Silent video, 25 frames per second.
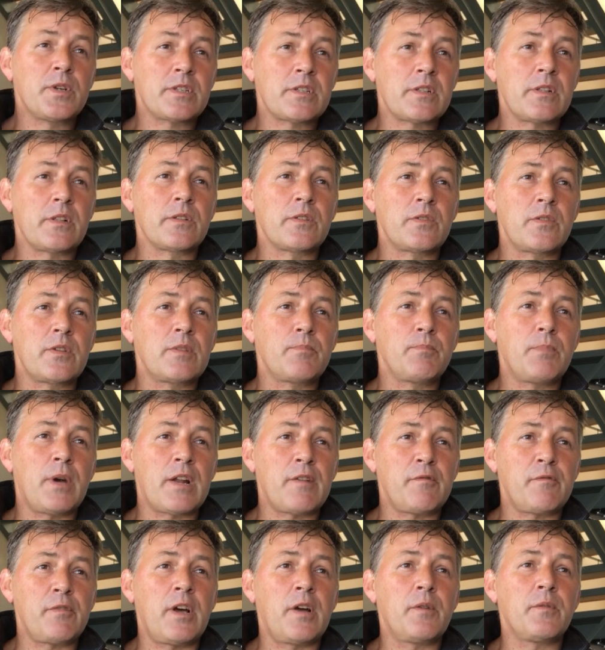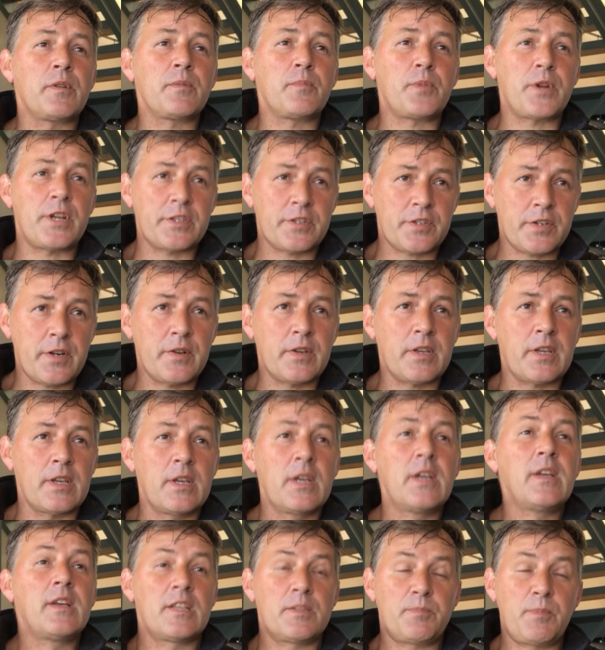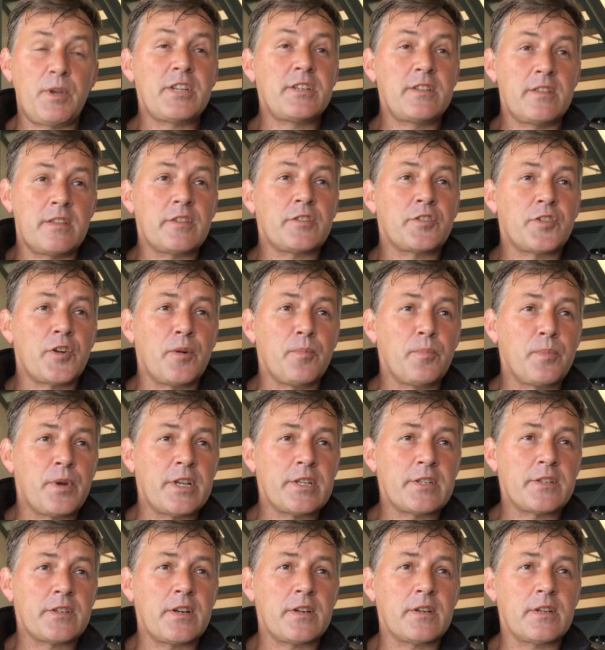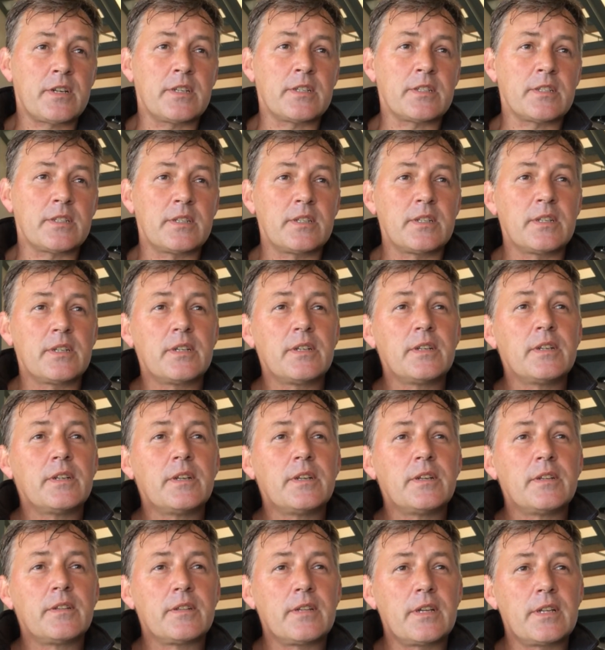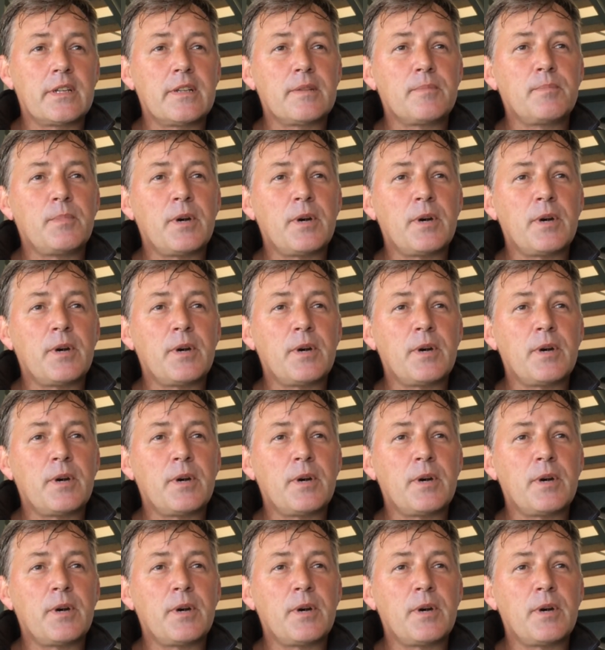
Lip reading: still doing butterfly with a breaststroke, especially the strong breaststrokers. They did